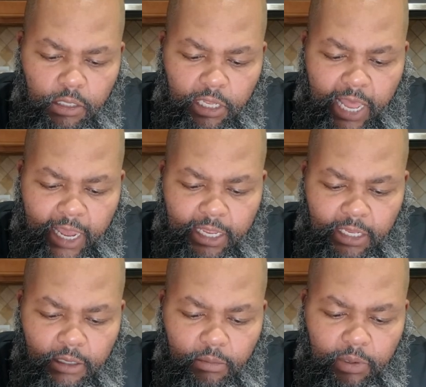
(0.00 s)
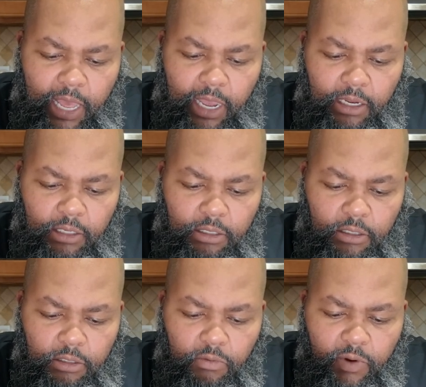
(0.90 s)
the locking block,
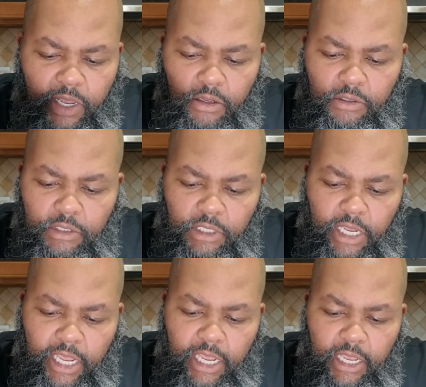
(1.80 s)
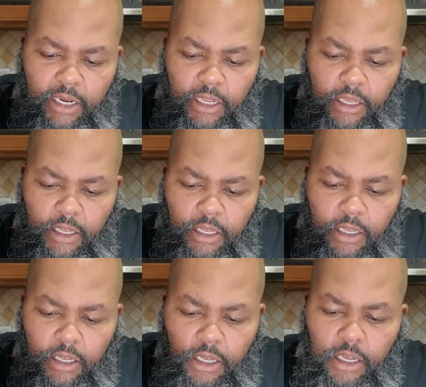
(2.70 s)
the rails, and
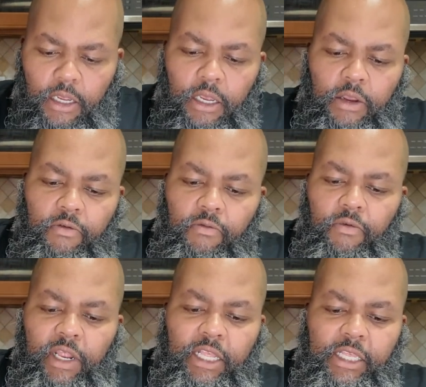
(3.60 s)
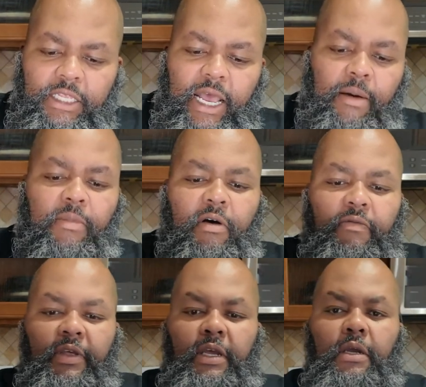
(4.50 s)
right at the top
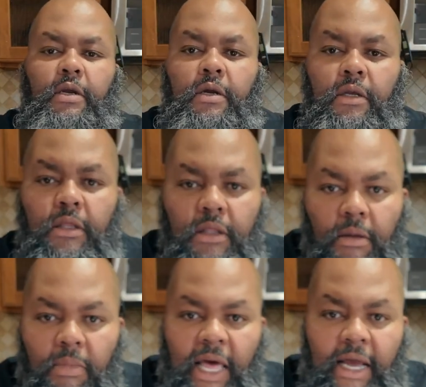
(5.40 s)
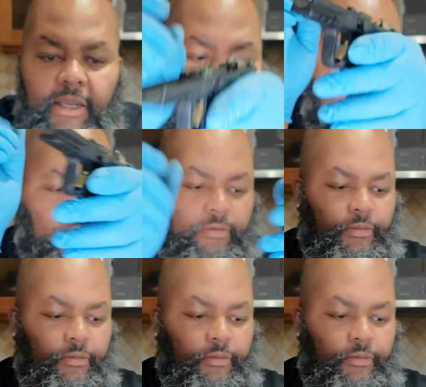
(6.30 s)
of the block here.